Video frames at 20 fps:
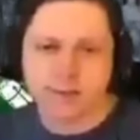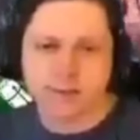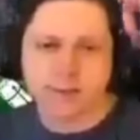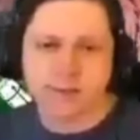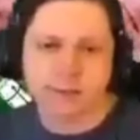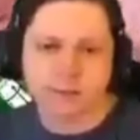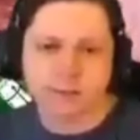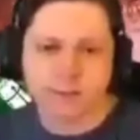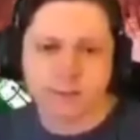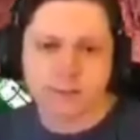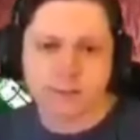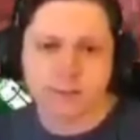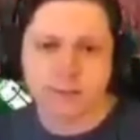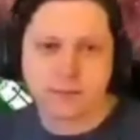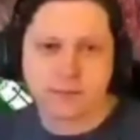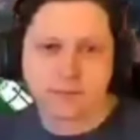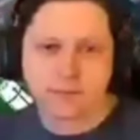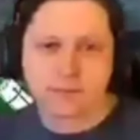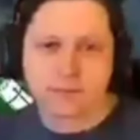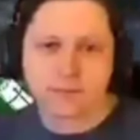
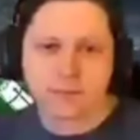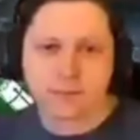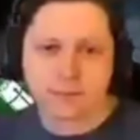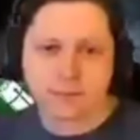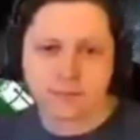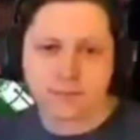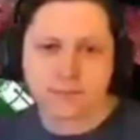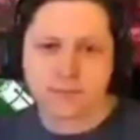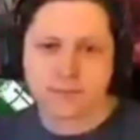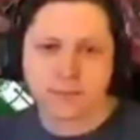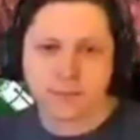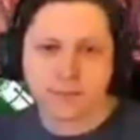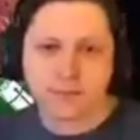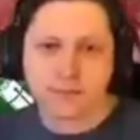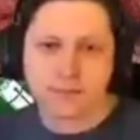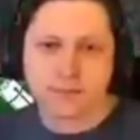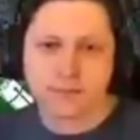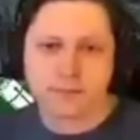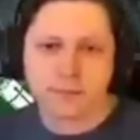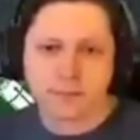
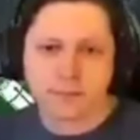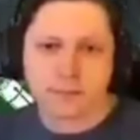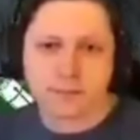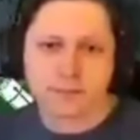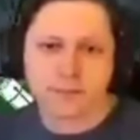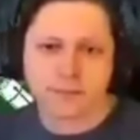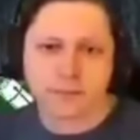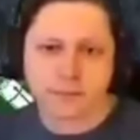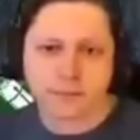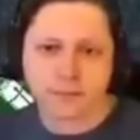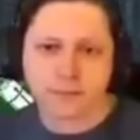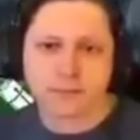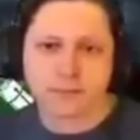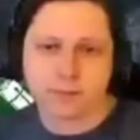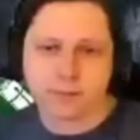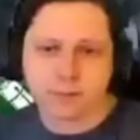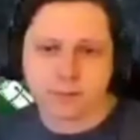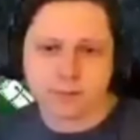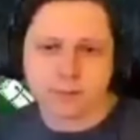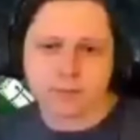
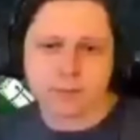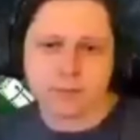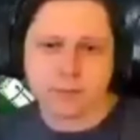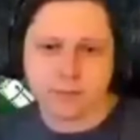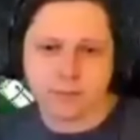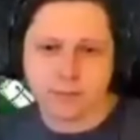Nobody speaks.